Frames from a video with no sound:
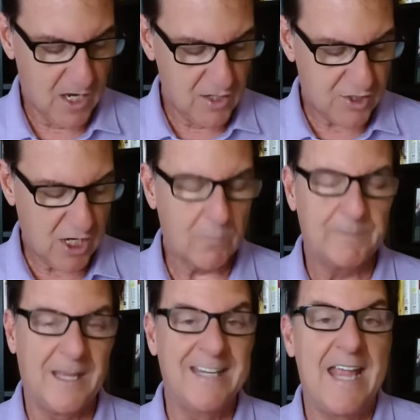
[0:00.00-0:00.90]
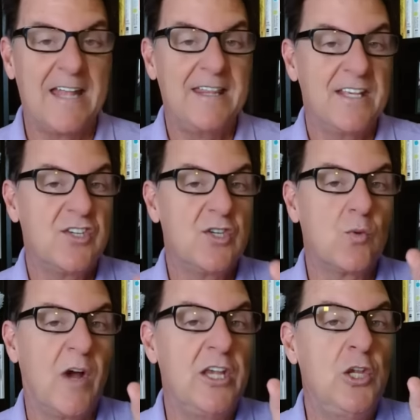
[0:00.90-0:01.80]
So, and again, this is
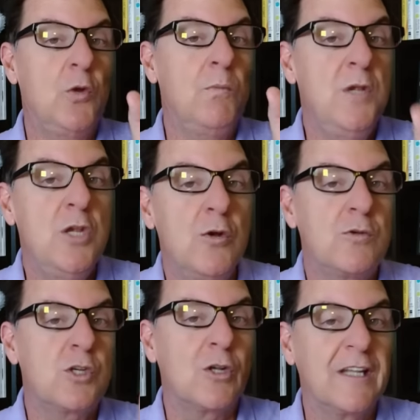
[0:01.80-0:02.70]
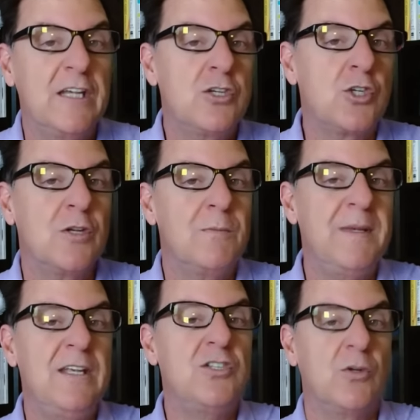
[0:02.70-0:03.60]
what you mutually should
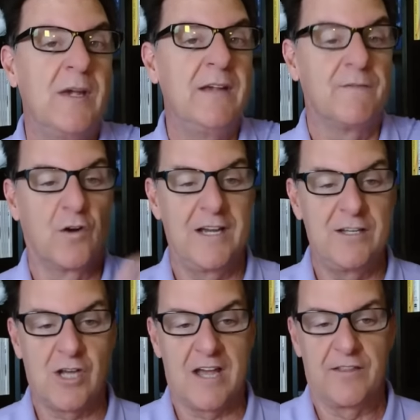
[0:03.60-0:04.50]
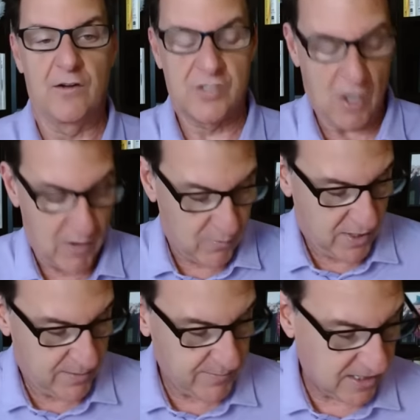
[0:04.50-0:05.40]
be doing for each other. So I
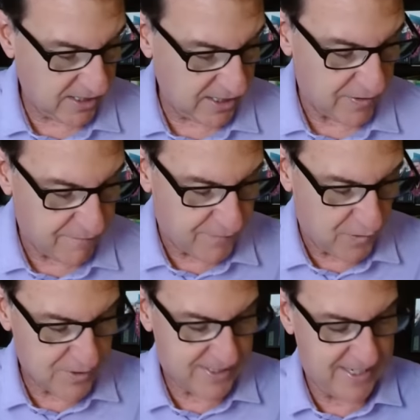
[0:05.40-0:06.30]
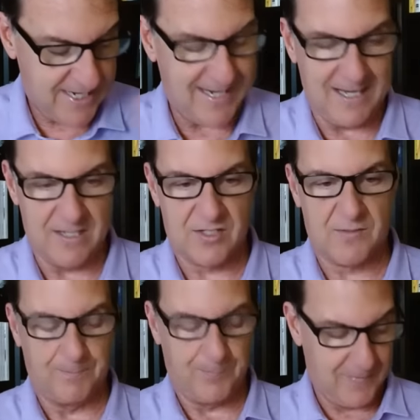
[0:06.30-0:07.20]
want to be clear. The first thing is,